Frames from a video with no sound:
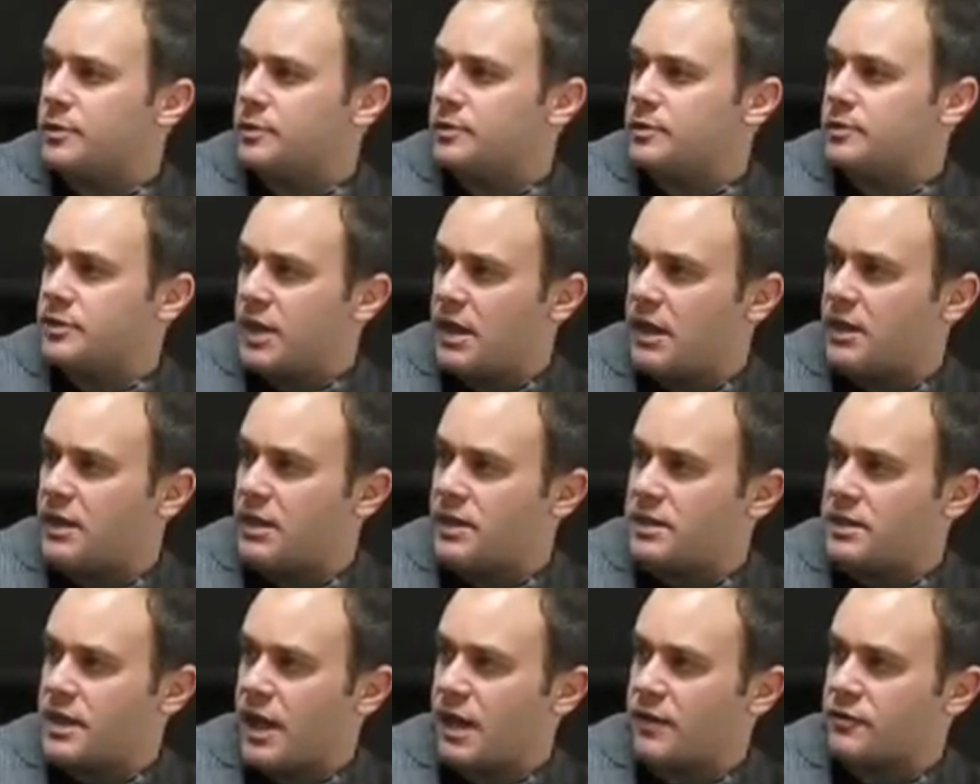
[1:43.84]
10
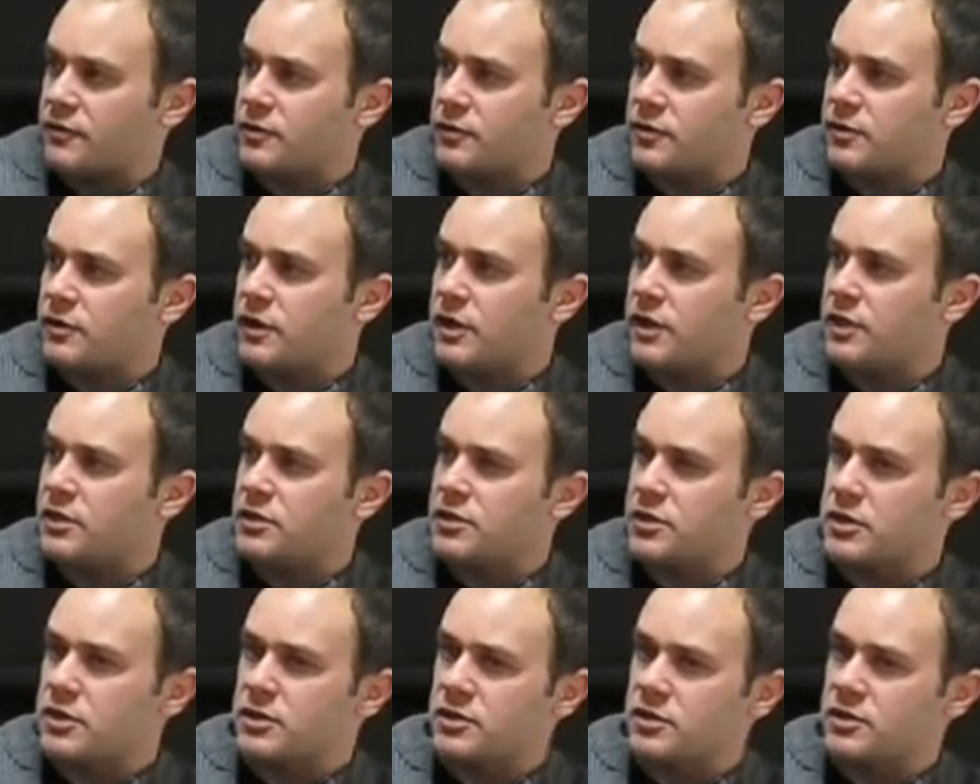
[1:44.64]
days after and
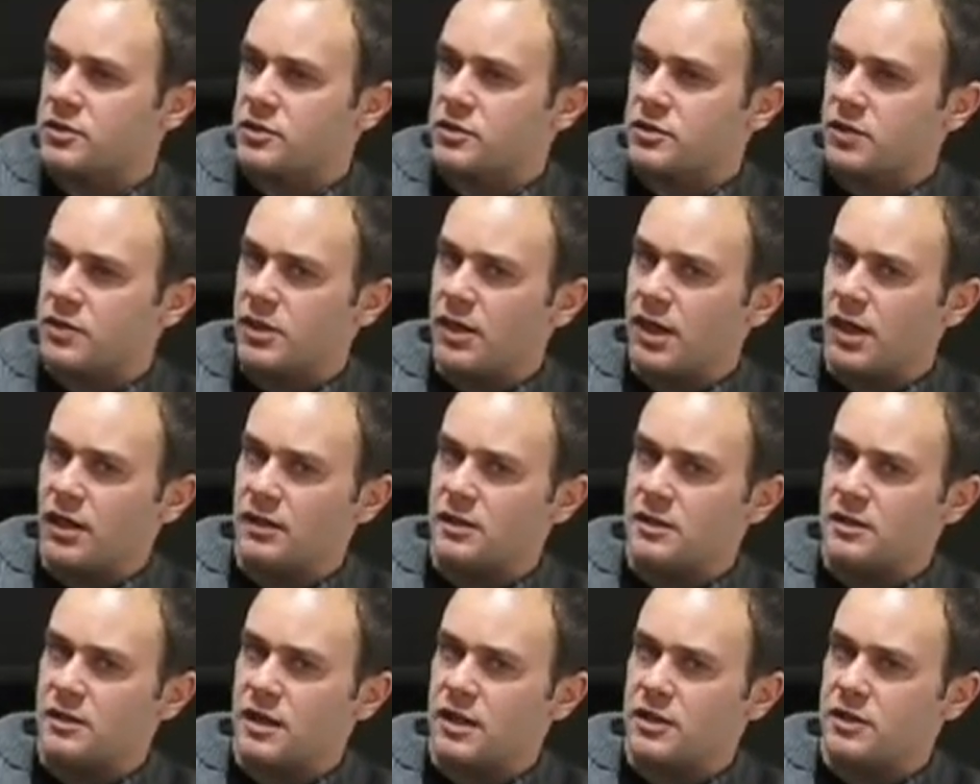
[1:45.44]
just get a
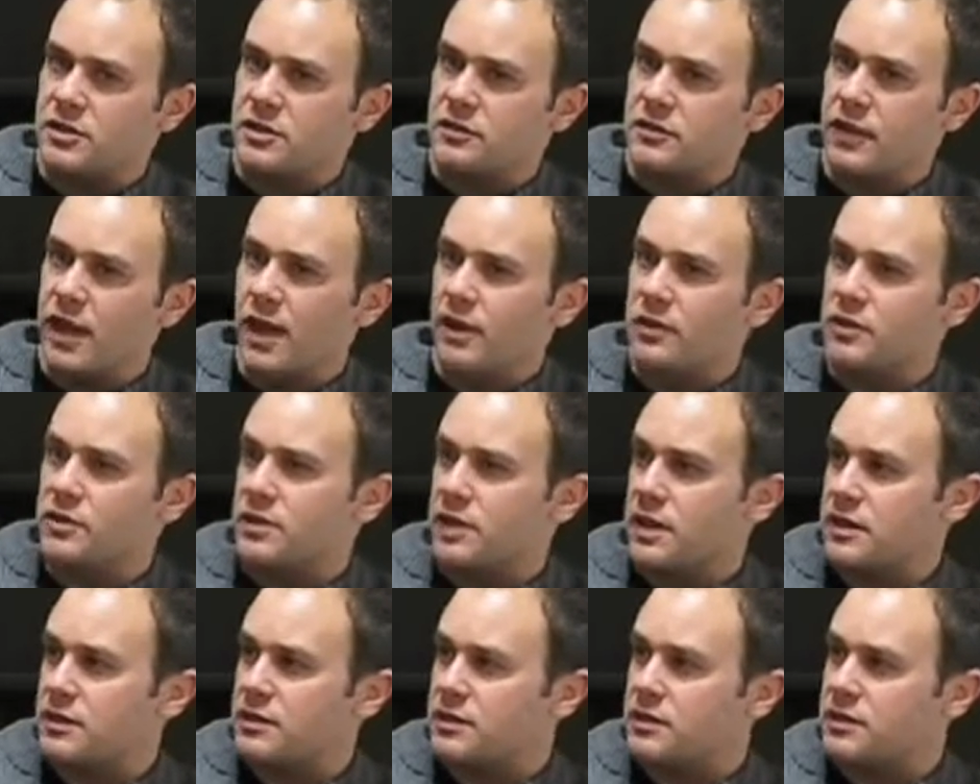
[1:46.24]
sense of how
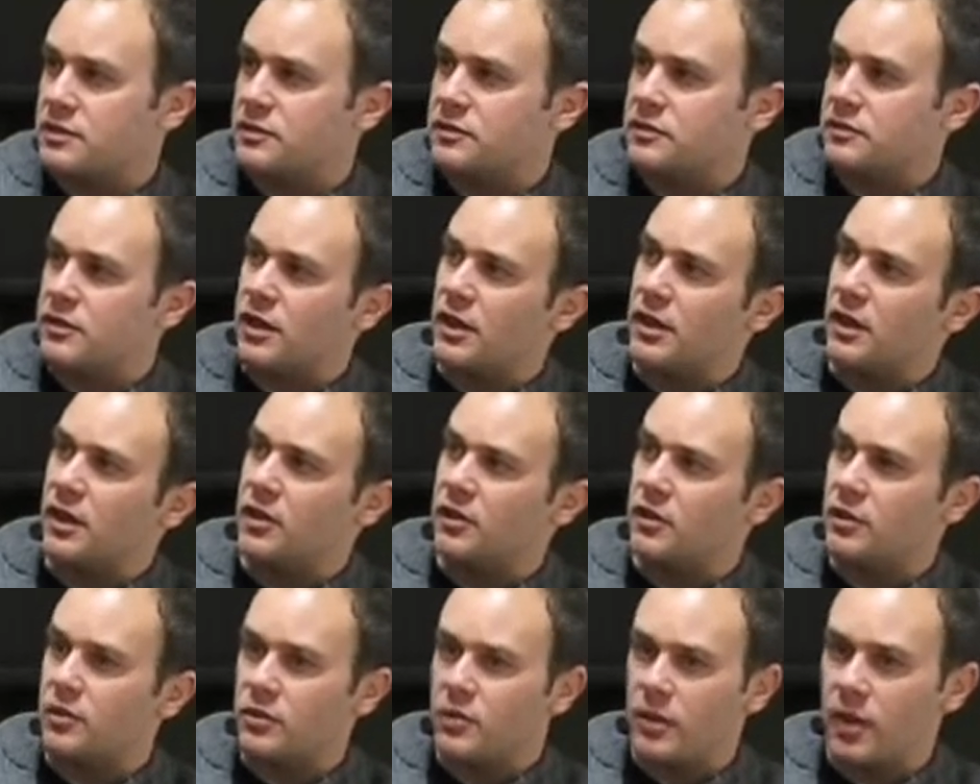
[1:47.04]
sensitive they are
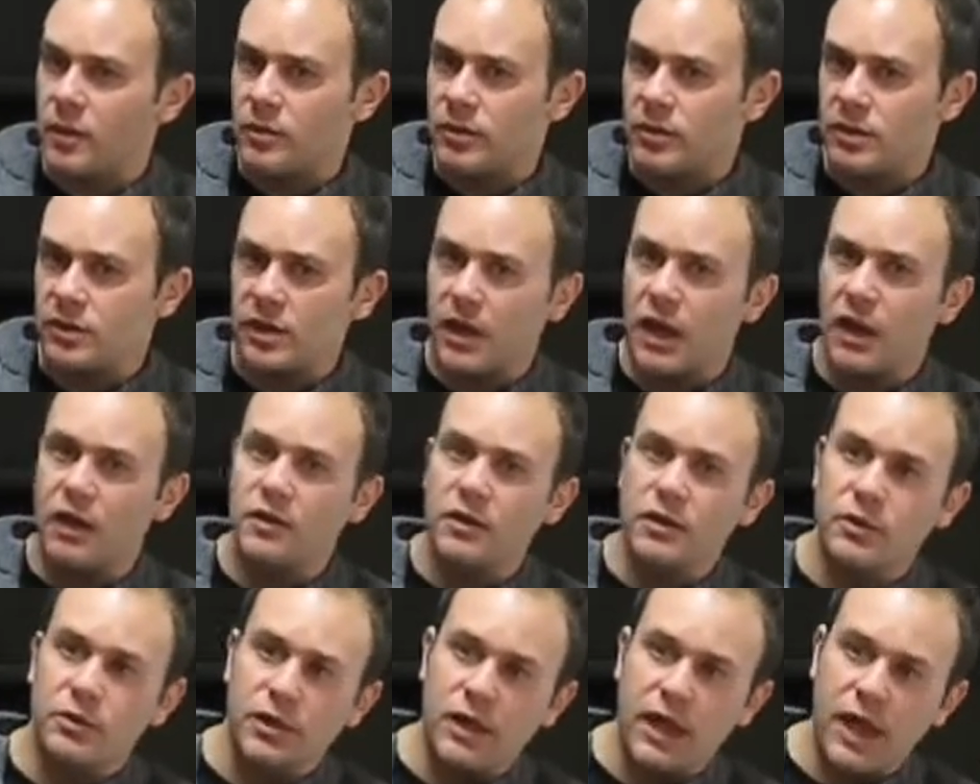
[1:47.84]
to the remedy, how
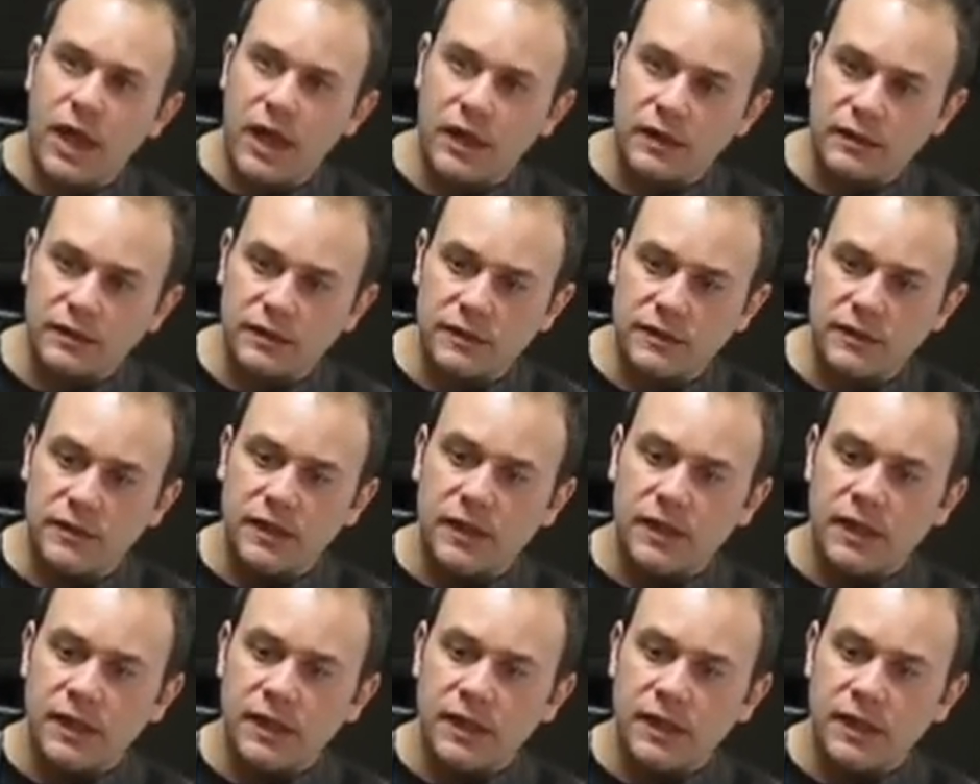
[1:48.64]
they reacted,